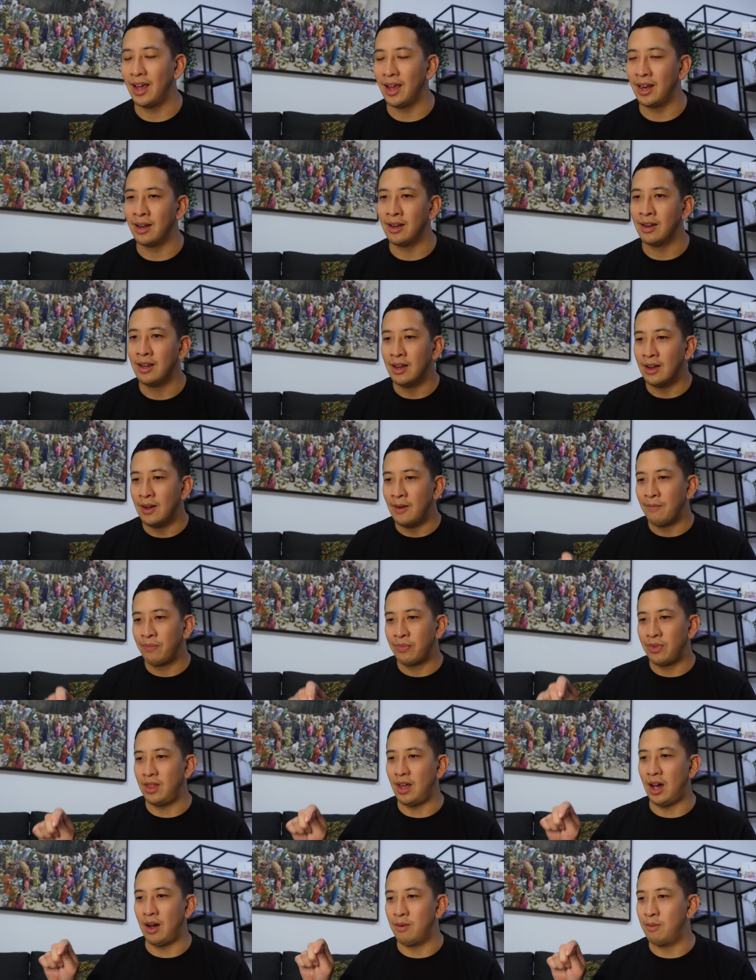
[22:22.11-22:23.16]
And
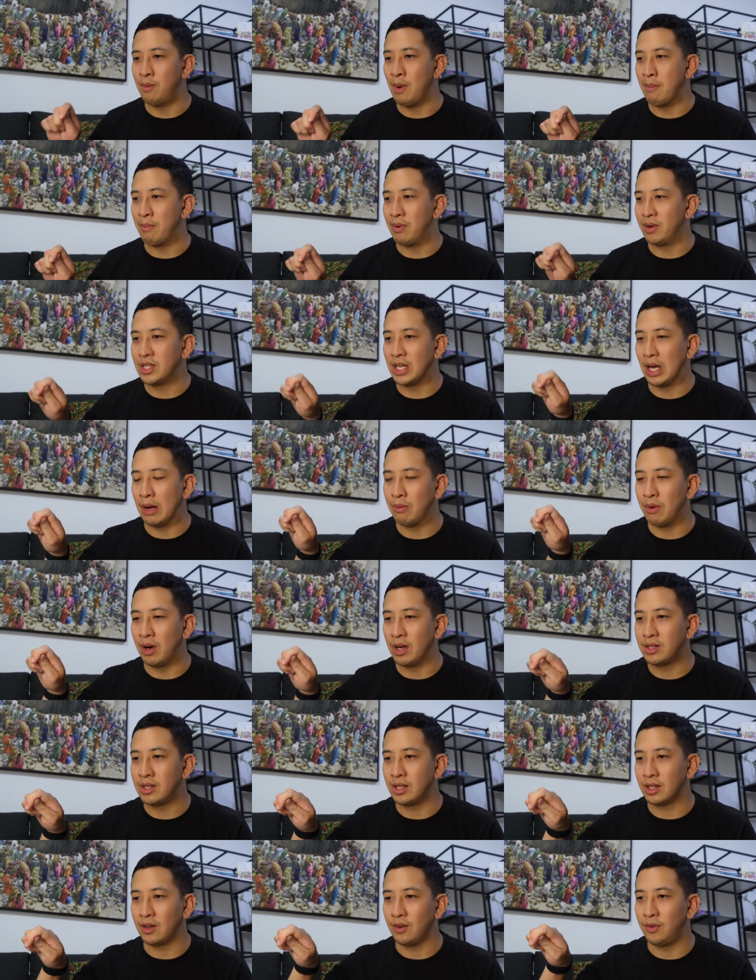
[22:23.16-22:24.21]
I remember a time where I
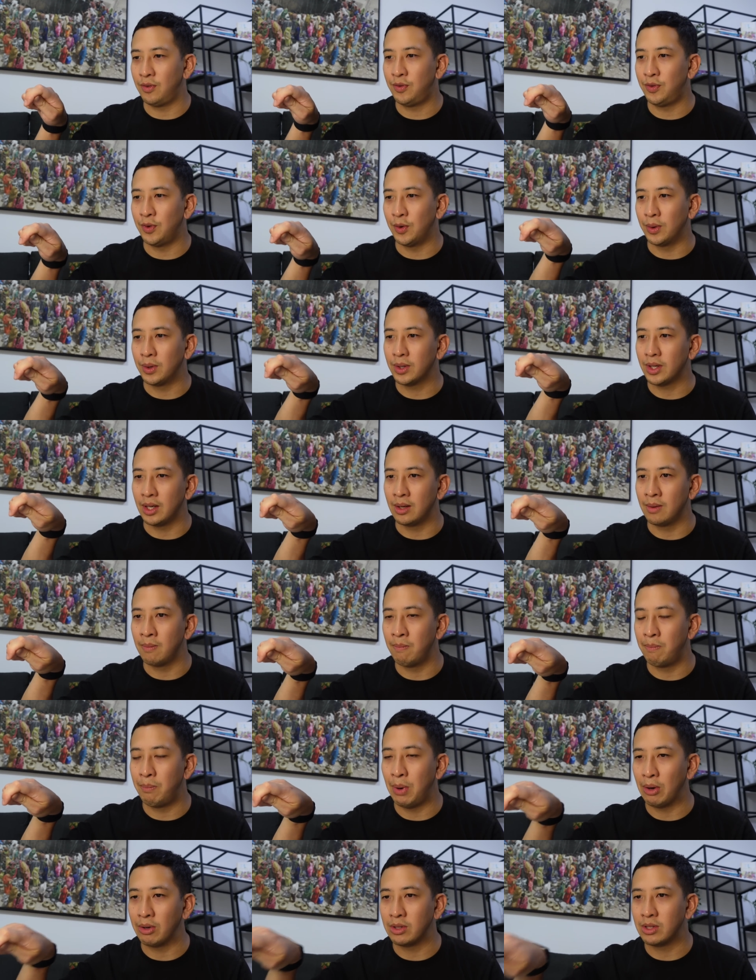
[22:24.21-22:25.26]
took a fork and
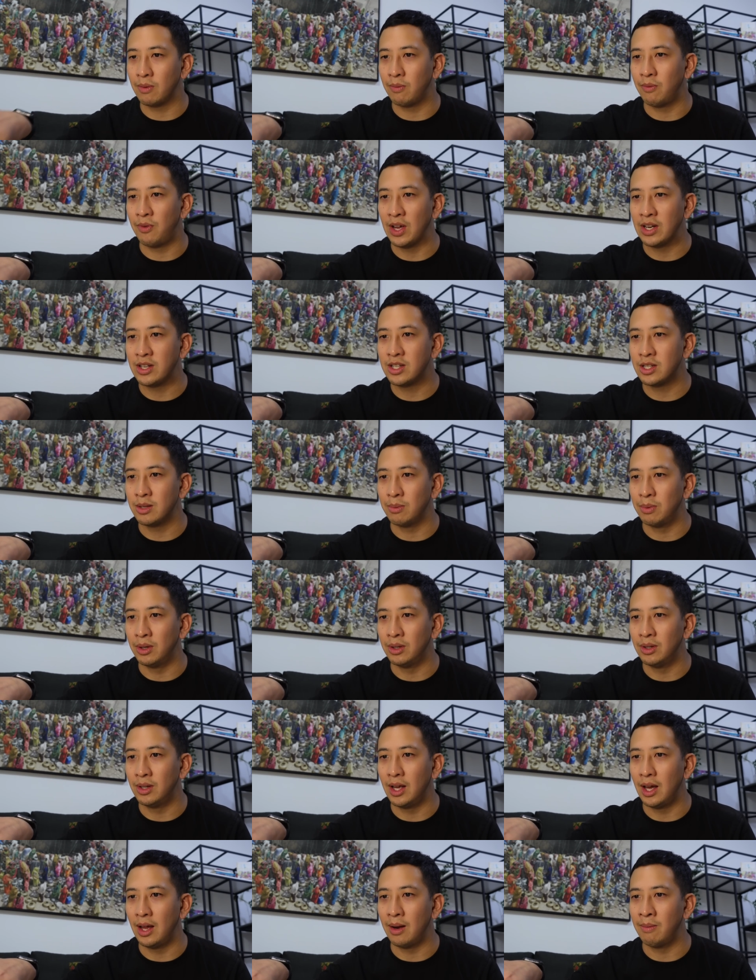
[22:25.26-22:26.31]
poked a
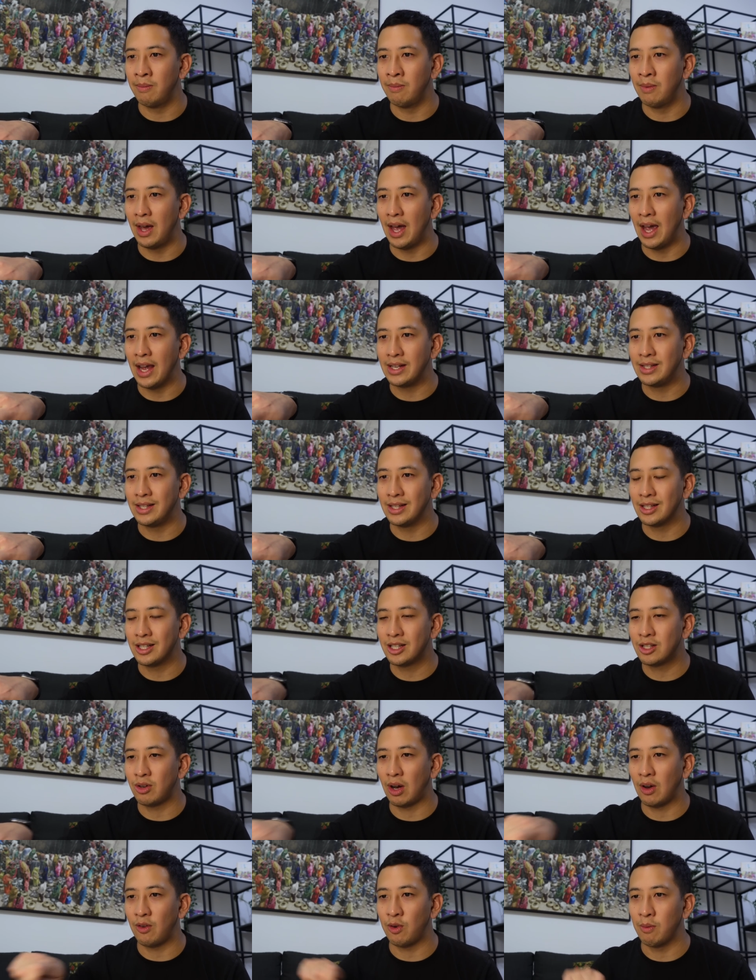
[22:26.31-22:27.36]
vegetable and ate it
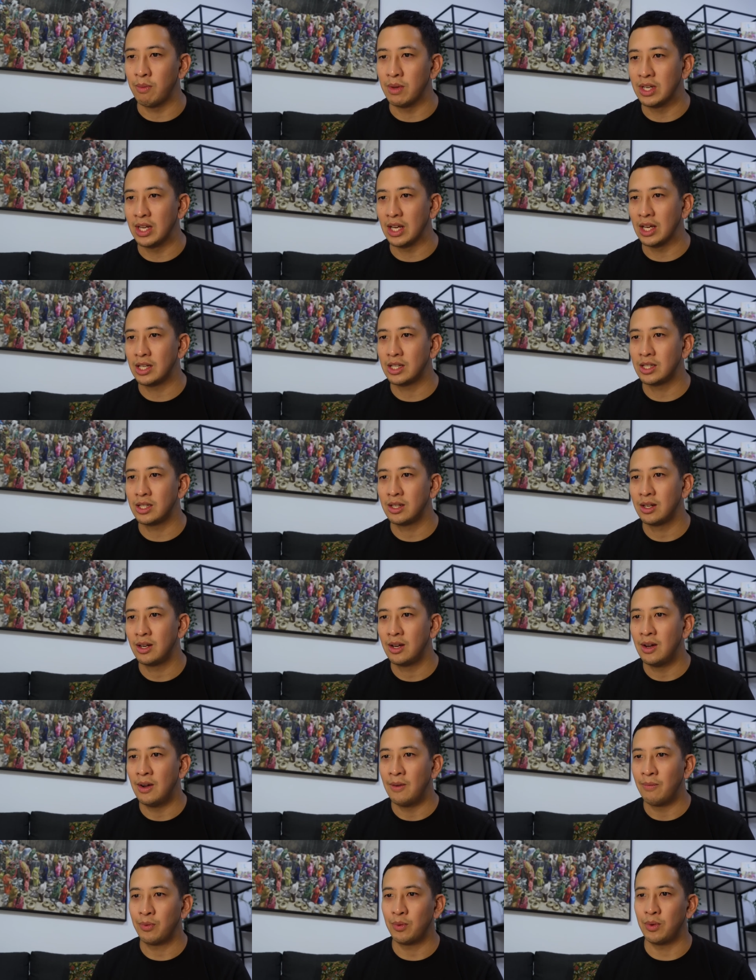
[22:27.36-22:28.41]
straight from the dish
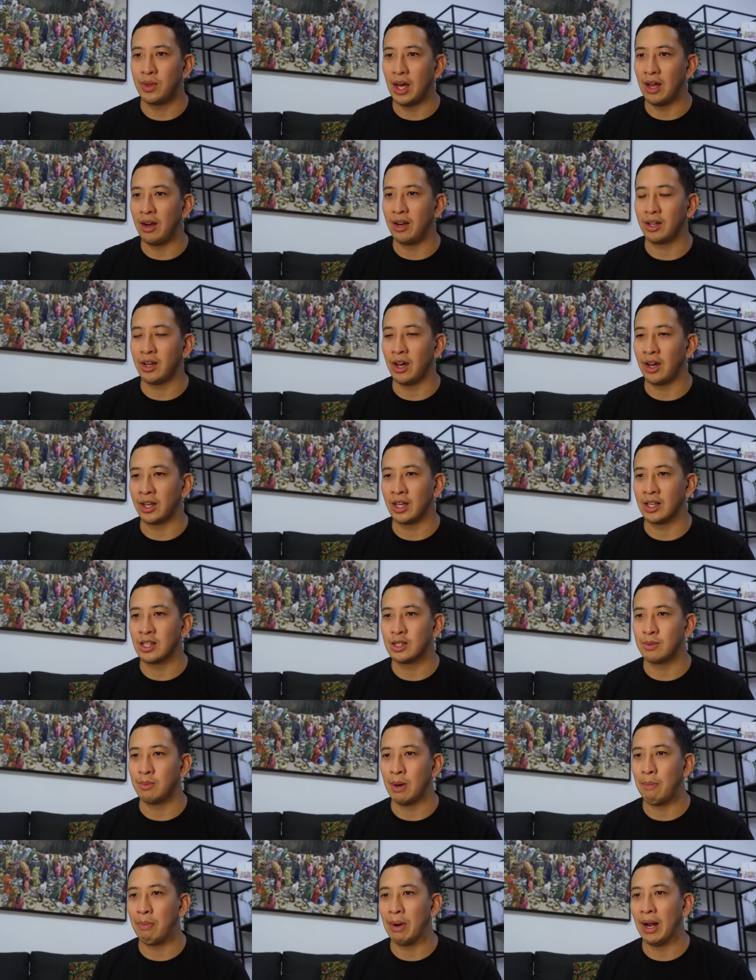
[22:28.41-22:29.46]
without it going
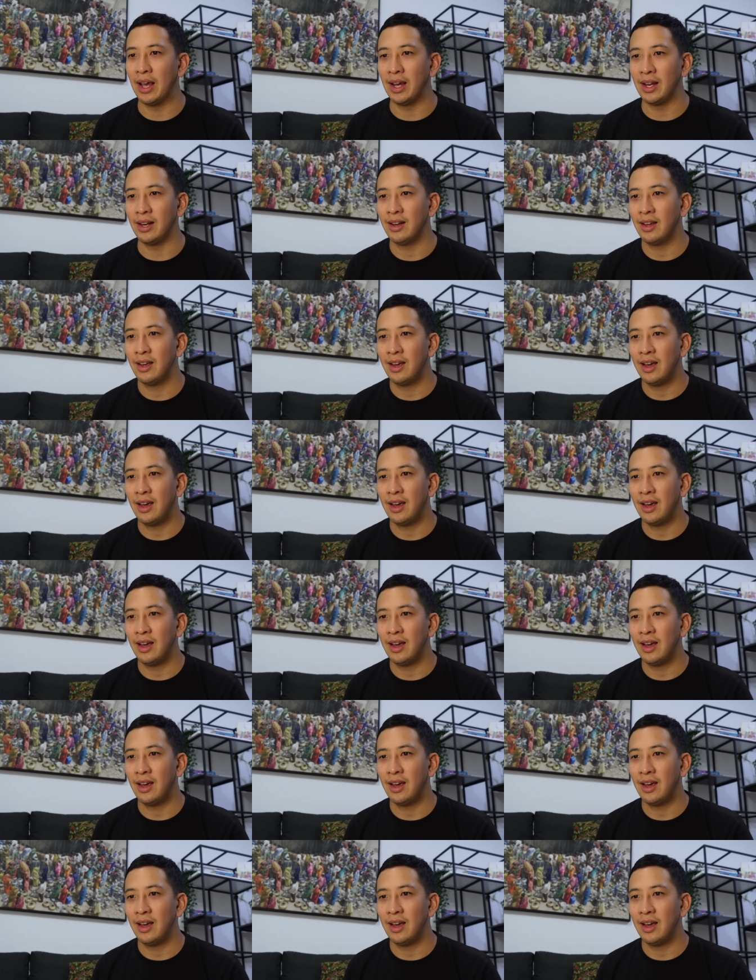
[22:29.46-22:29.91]
into my plate.